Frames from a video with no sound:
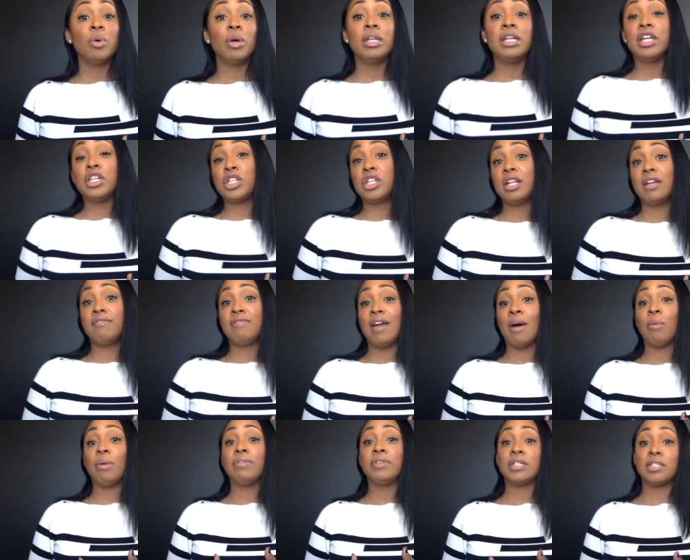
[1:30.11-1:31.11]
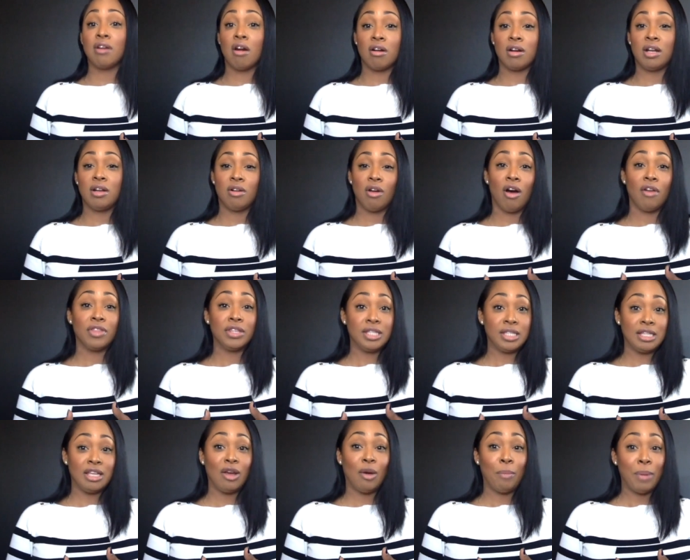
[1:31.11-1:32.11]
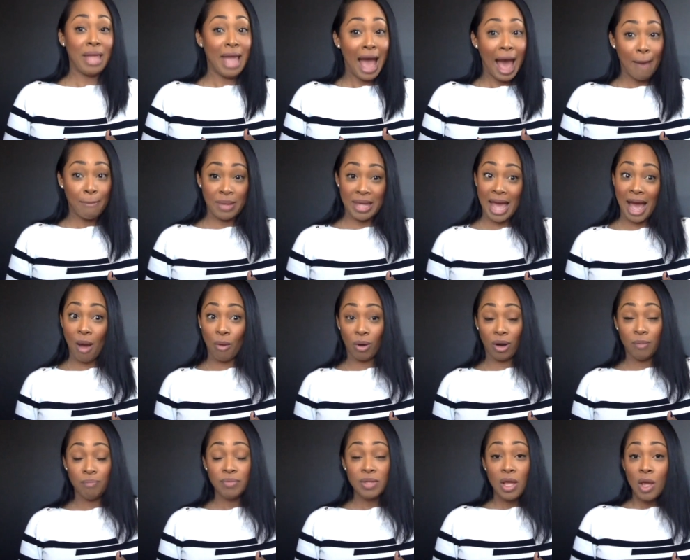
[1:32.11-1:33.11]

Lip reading: initiative that we've started called the COP Happy Hour.